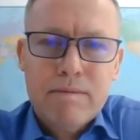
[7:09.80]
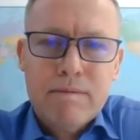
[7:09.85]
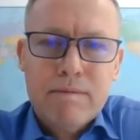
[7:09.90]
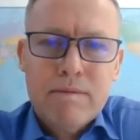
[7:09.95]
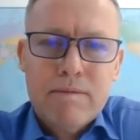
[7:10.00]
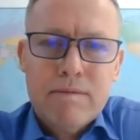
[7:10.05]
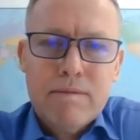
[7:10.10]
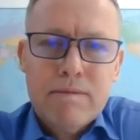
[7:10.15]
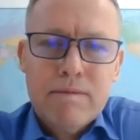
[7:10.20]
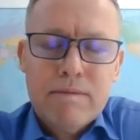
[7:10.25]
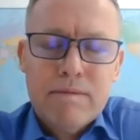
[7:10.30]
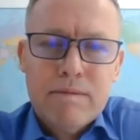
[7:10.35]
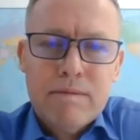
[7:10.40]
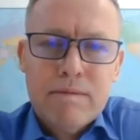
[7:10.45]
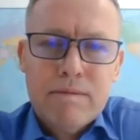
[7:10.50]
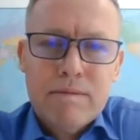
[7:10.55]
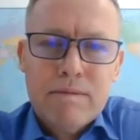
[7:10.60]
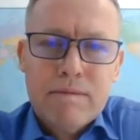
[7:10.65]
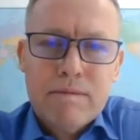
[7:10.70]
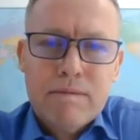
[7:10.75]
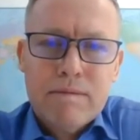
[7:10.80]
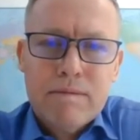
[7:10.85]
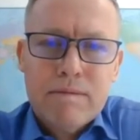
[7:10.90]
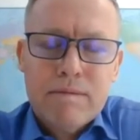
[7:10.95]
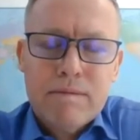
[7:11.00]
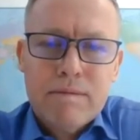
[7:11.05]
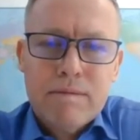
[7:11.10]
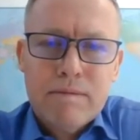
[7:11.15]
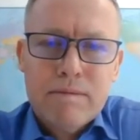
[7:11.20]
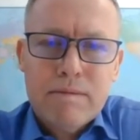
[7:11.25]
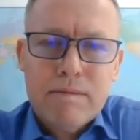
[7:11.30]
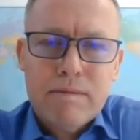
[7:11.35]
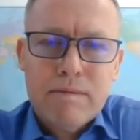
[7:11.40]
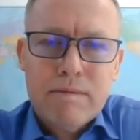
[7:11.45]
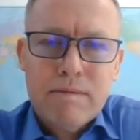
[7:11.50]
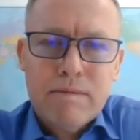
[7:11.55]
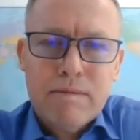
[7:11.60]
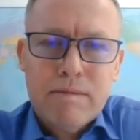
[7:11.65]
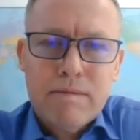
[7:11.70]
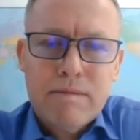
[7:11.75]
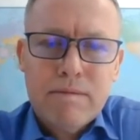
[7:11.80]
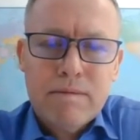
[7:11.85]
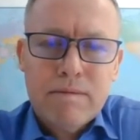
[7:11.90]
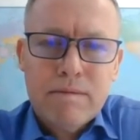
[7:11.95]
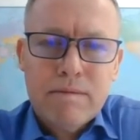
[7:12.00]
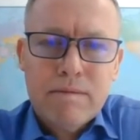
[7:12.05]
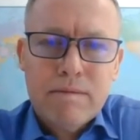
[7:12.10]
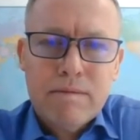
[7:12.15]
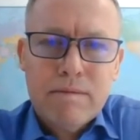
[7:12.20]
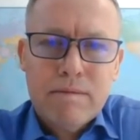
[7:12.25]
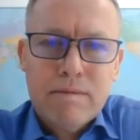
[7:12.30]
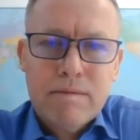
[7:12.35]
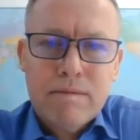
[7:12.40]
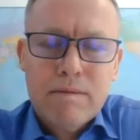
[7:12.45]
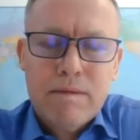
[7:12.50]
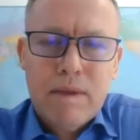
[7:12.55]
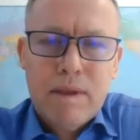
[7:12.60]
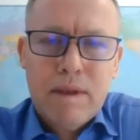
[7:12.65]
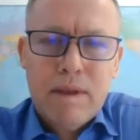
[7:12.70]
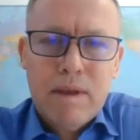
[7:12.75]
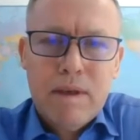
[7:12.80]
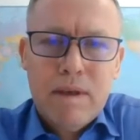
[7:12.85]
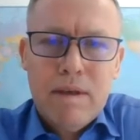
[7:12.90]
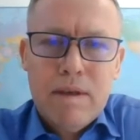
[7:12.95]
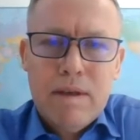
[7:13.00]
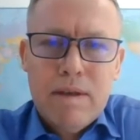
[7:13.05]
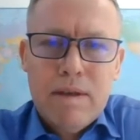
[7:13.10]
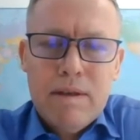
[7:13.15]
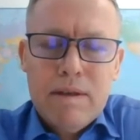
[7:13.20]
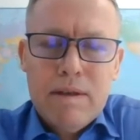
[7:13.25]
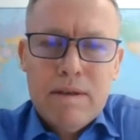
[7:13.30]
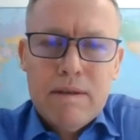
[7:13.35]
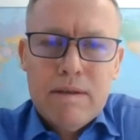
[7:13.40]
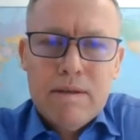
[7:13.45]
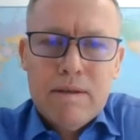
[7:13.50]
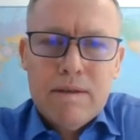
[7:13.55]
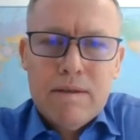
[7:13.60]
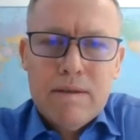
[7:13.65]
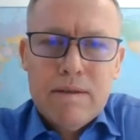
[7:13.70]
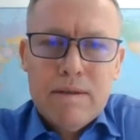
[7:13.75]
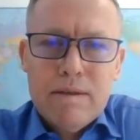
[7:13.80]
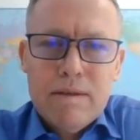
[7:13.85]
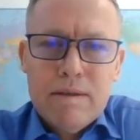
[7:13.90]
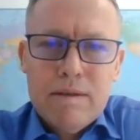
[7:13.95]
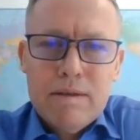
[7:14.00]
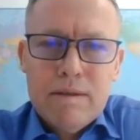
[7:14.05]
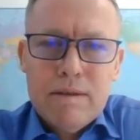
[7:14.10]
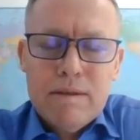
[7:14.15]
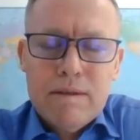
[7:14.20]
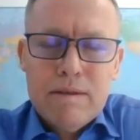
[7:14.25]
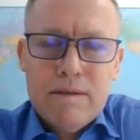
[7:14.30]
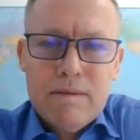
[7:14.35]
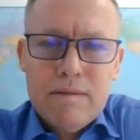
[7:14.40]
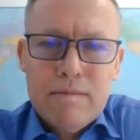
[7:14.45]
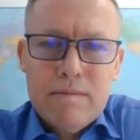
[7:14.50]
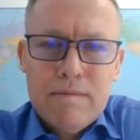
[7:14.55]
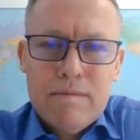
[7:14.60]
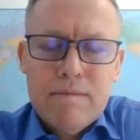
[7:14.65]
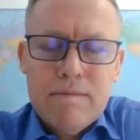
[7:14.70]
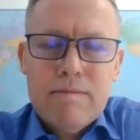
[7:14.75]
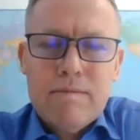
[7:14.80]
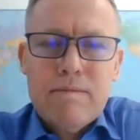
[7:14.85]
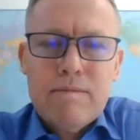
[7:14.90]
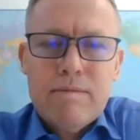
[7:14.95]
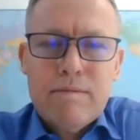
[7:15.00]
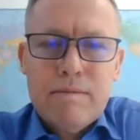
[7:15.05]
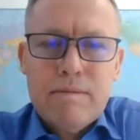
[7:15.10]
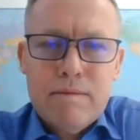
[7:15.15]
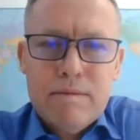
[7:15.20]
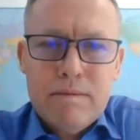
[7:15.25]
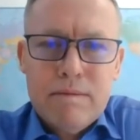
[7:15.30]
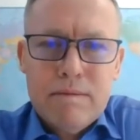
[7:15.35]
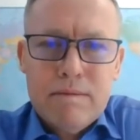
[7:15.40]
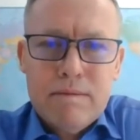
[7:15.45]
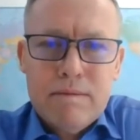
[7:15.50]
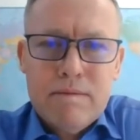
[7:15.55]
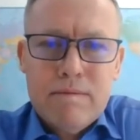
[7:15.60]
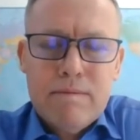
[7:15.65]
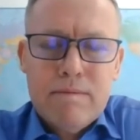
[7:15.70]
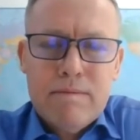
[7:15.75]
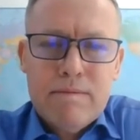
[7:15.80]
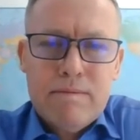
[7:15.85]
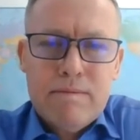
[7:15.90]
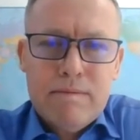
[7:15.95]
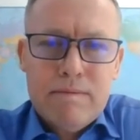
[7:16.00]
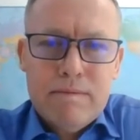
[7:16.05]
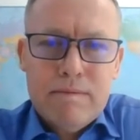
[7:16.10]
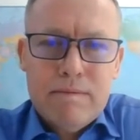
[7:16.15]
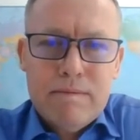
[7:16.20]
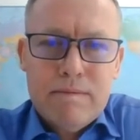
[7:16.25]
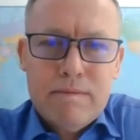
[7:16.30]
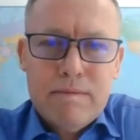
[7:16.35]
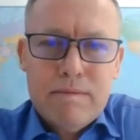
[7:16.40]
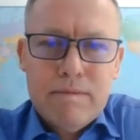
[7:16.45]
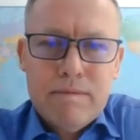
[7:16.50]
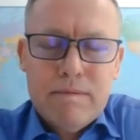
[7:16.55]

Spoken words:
No words are spoken by the person on screen.